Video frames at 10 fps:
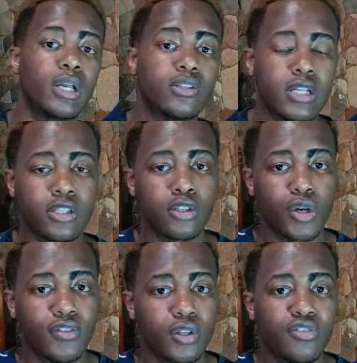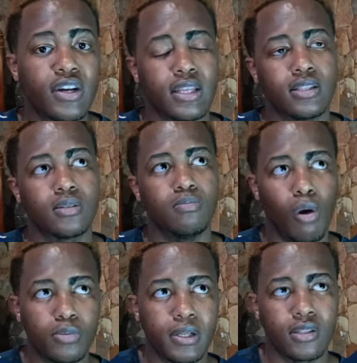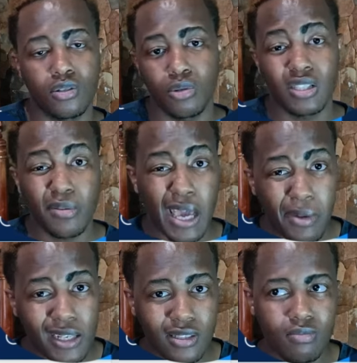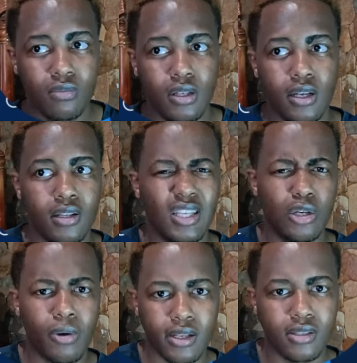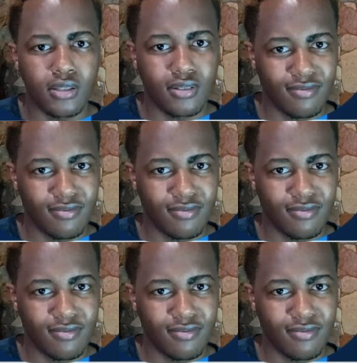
international travel, you'll find that most places do accept Amex in the US,